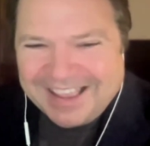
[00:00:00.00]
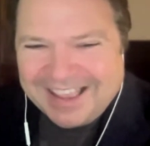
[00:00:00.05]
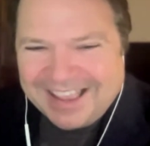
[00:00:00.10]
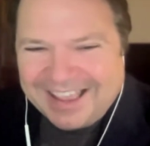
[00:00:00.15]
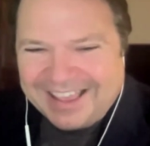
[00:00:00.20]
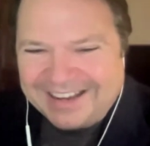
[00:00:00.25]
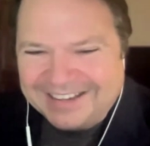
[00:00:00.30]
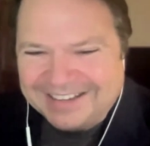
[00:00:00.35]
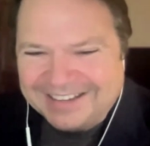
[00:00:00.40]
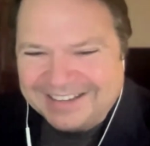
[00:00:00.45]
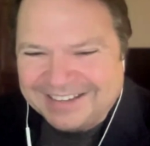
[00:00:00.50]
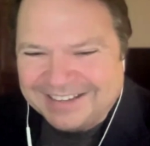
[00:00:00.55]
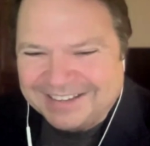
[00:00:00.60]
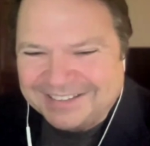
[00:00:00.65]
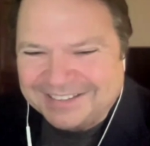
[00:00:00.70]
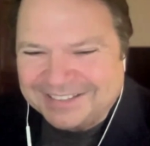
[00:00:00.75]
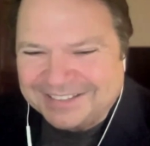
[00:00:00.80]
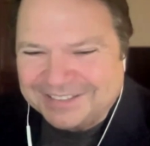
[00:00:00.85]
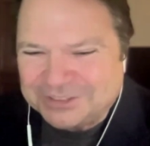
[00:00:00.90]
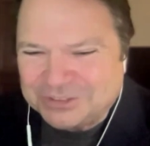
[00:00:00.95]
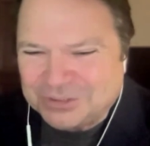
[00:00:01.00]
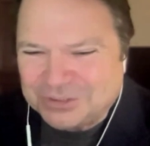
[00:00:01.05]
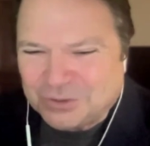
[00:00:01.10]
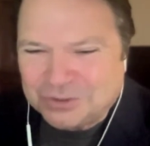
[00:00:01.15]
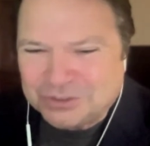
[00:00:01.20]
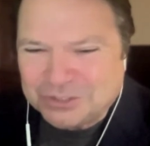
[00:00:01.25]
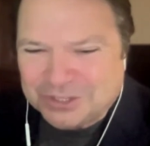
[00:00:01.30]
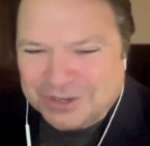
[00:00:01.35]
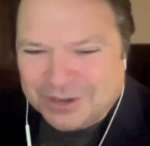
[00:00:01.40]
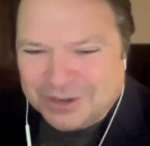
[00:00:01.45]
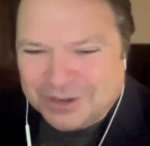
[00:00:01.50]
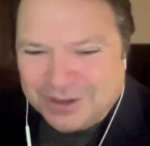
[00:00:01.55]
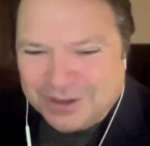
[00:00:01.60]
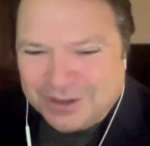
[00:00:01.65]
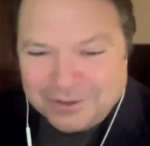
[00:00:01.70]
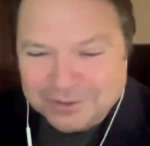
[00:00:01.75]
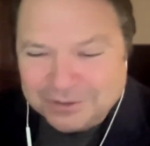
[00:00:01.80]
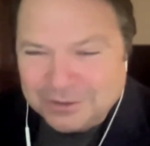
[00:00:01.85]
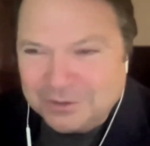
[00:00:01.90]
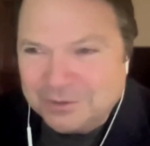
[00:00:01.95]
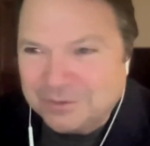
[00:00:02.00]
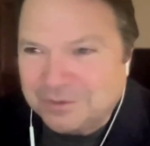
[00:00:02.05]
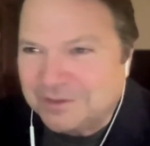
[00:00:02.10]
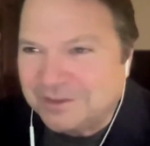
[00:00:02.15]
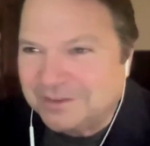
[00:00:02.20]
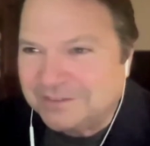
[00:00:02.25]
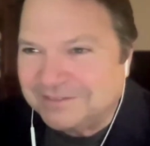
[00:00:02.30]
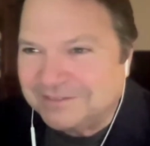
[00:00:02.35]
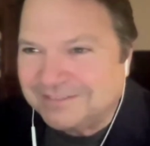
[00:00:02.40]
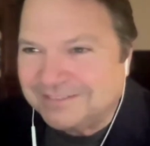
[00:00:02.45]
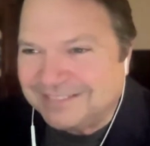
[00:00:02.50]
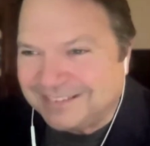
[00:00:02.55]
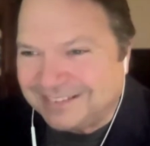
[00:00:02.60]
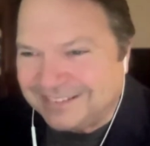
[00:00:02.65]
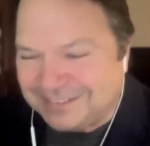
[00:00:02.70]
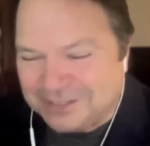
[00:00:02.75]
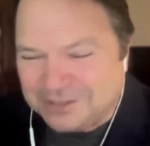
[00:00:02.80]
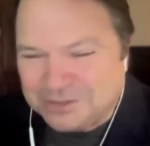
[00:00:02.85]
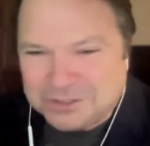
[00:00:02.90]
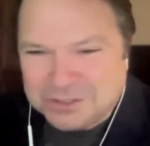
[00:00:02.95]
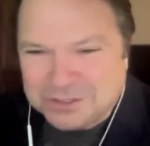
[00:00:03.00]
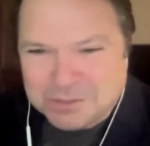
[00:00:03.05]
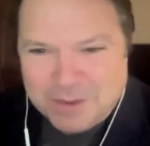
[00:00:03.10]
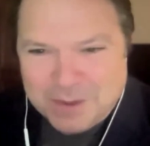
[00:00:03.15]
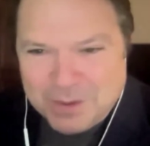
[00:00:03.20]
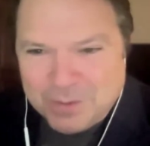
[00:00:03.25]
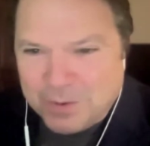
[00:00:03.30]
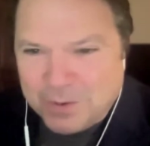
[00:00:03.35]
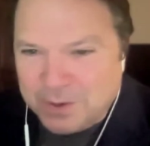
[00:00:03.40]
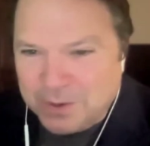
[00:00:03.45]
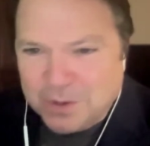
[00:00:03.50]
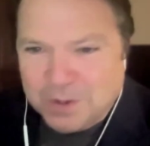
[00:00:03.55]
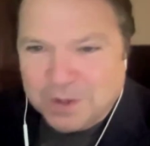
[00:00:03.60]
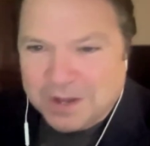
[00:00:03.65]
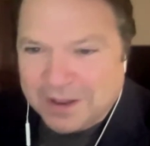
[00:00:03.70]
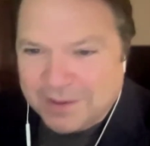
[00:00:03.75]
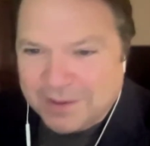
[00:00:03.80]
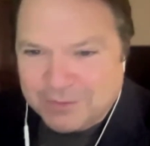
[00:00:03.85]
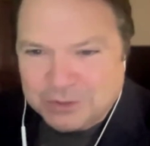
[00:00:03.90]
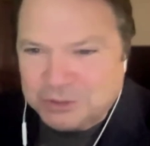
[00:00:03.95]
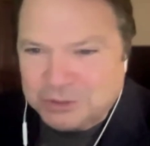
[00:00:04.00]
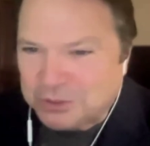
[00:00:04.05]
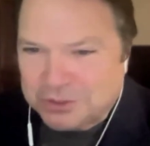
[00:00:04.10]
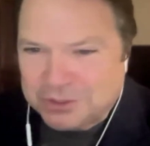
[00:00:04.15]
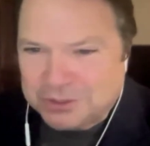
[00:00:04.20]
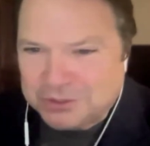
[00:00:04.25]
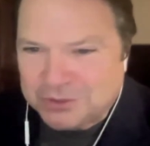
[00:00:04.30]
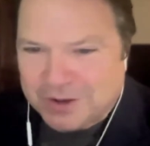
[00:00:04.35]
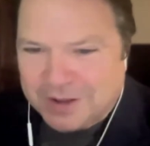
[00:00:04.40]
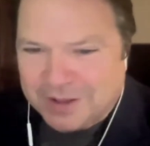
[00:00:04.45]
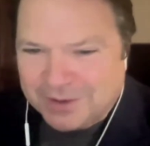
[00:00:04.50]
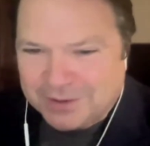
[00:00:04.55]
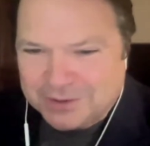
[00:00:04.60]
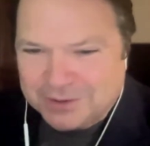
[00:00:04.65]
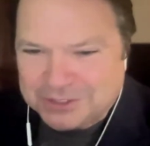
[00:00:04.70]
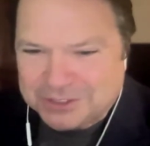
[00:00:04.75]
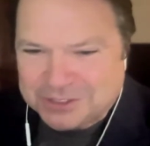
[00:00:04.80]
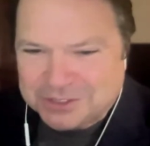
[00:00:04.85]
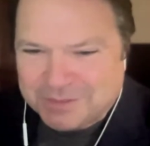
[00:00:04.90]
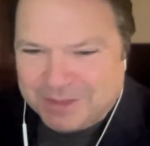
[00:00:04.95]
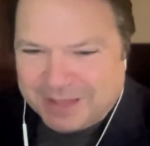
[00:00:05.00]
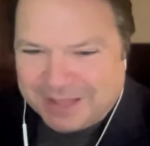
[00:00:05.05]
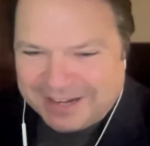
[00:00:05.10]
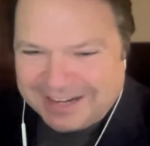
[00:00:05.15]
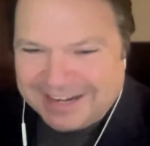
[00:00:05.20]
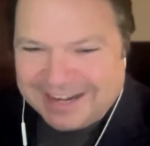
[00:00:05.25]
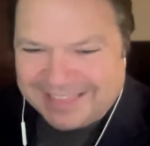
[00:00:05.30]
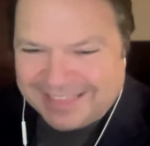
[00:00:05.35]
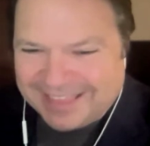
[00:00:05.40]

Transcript: And Georgia law, used to be where you could have a jury trial on just about